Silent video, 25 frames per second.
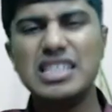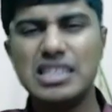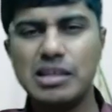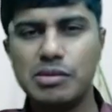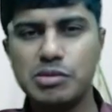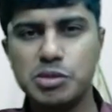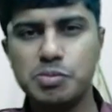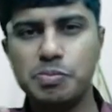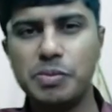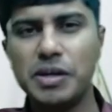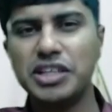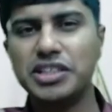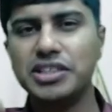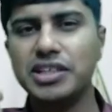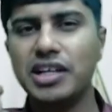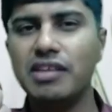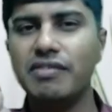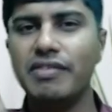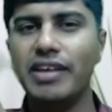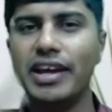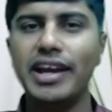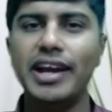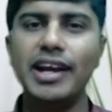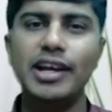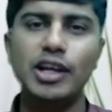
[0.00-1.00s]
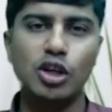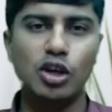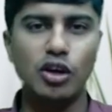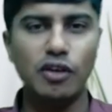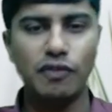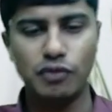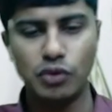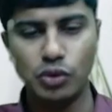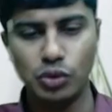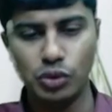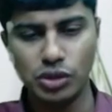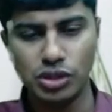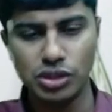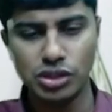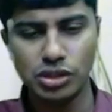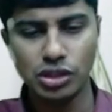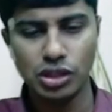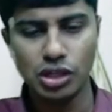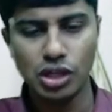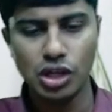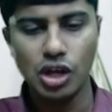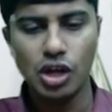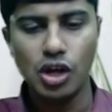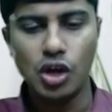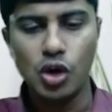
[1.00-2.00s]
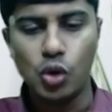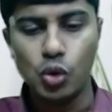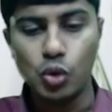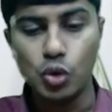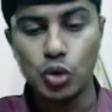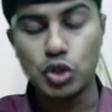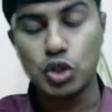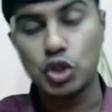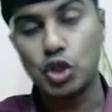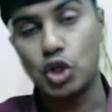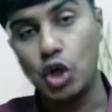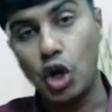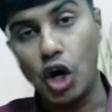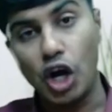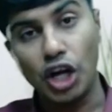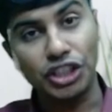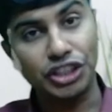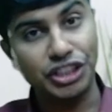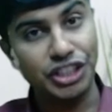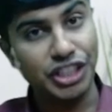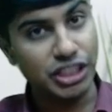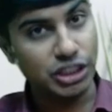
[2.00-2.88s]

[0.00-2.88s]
Some special variety of goods whose cost